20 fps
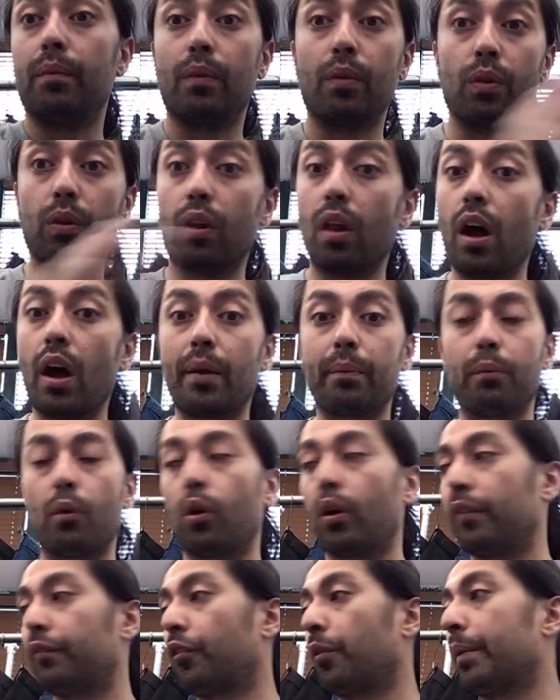lot
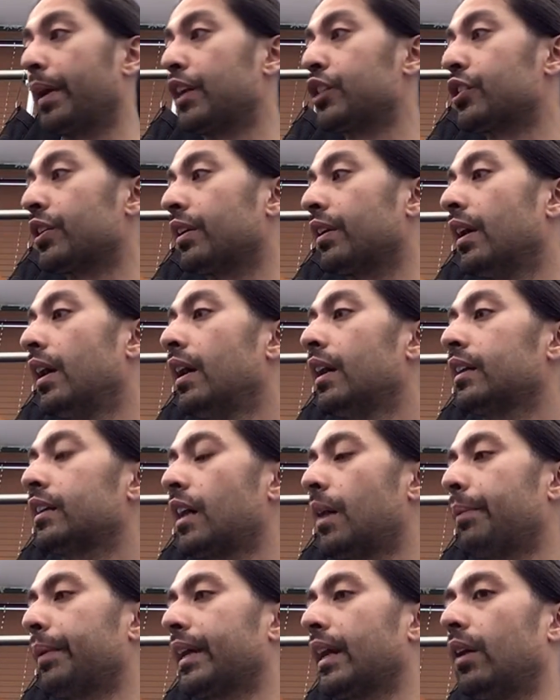more information
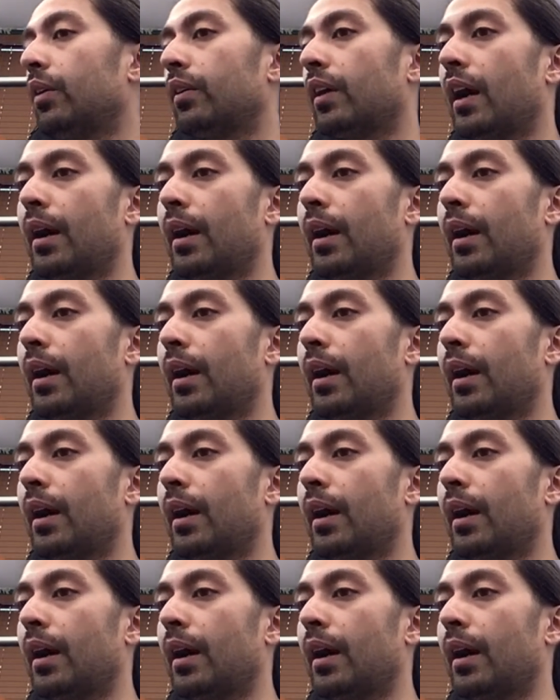coming out.